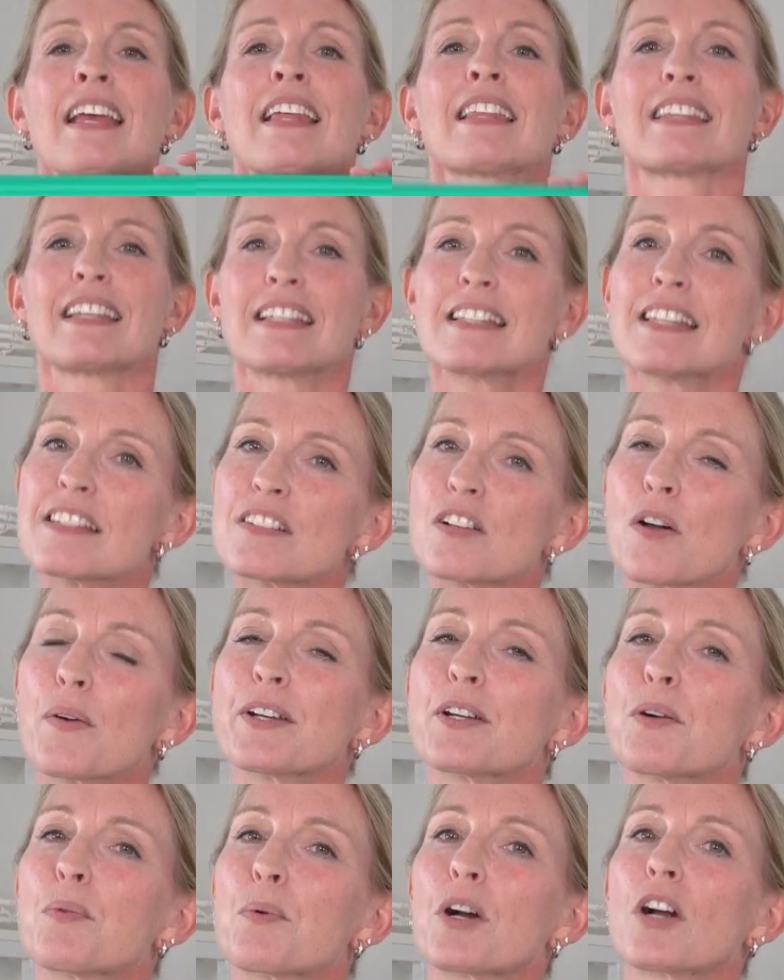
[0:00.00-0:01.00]
This is going
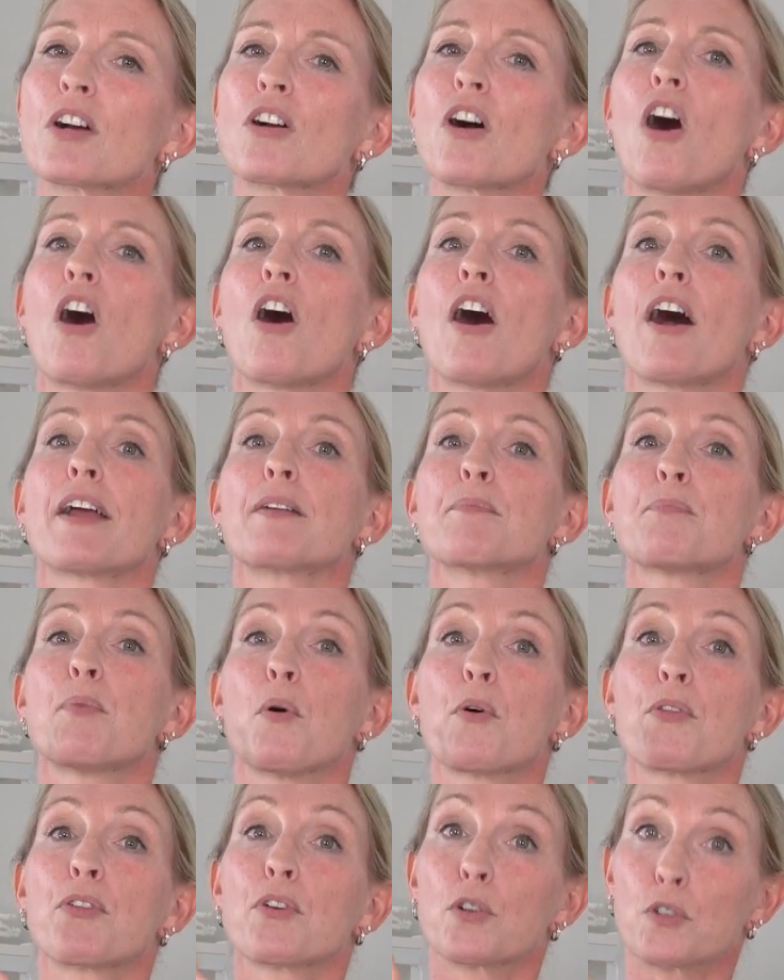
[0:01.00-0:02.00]
to work on
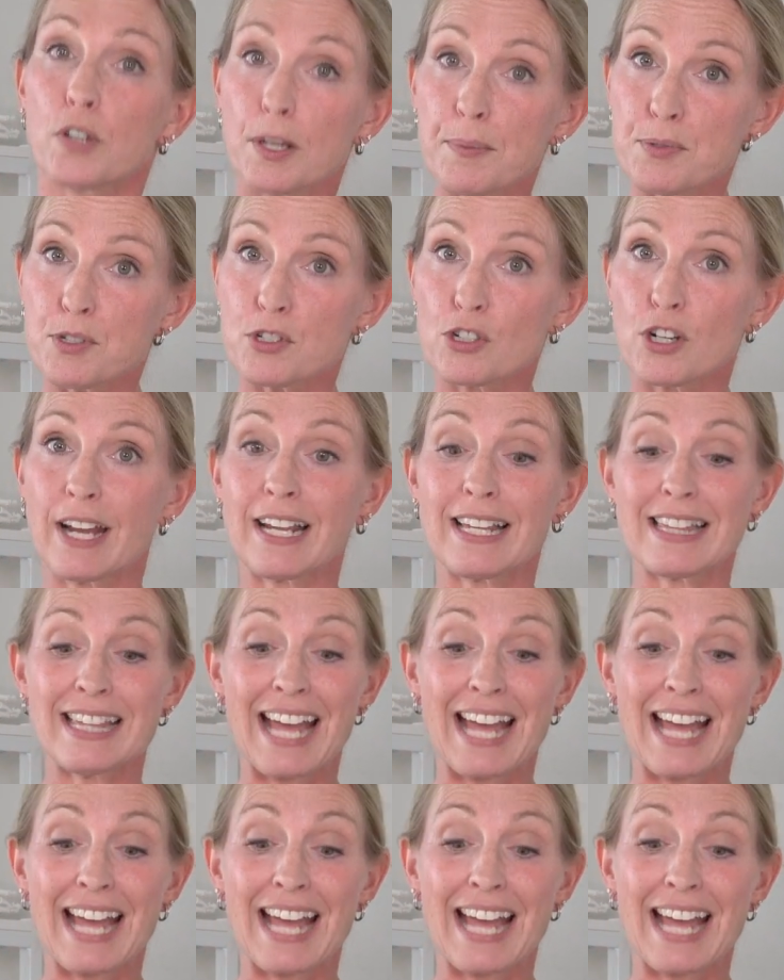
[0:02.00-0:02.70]
both grip strength